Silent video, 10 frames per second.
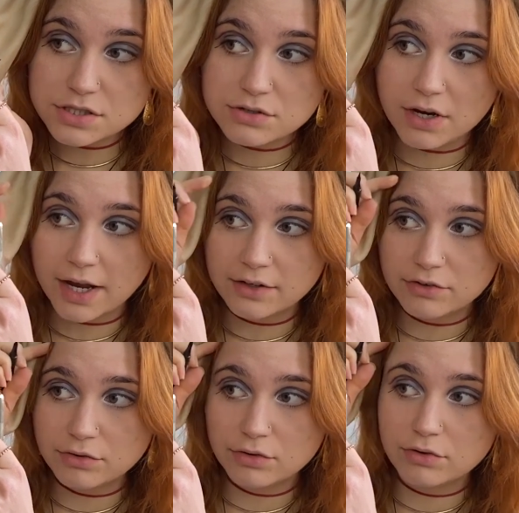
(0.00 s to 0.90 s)
trying
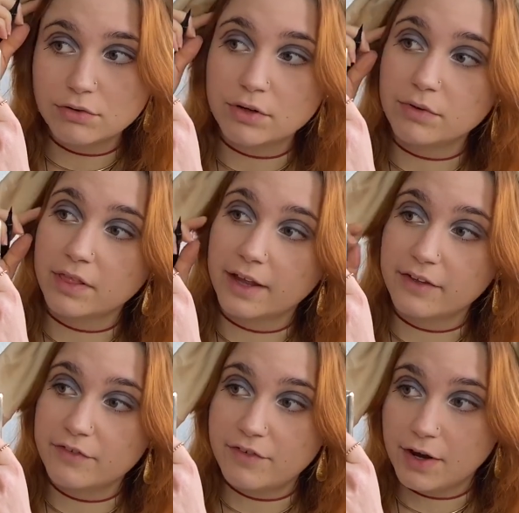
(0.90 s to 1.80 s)
to do it with like
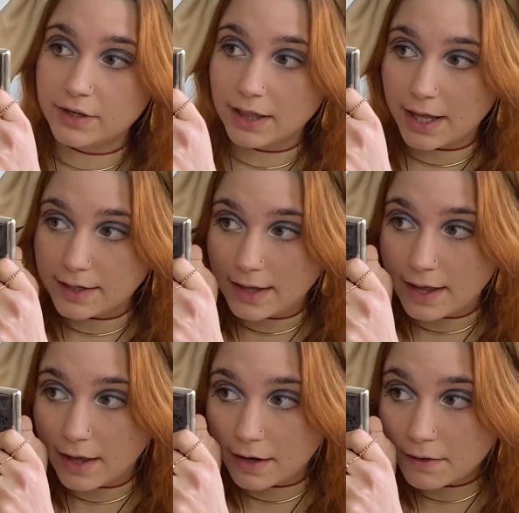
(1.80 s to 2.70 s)
a very light
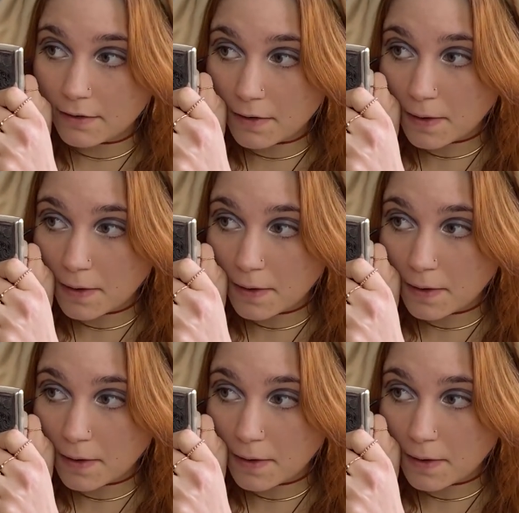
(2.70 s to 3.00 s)
hand.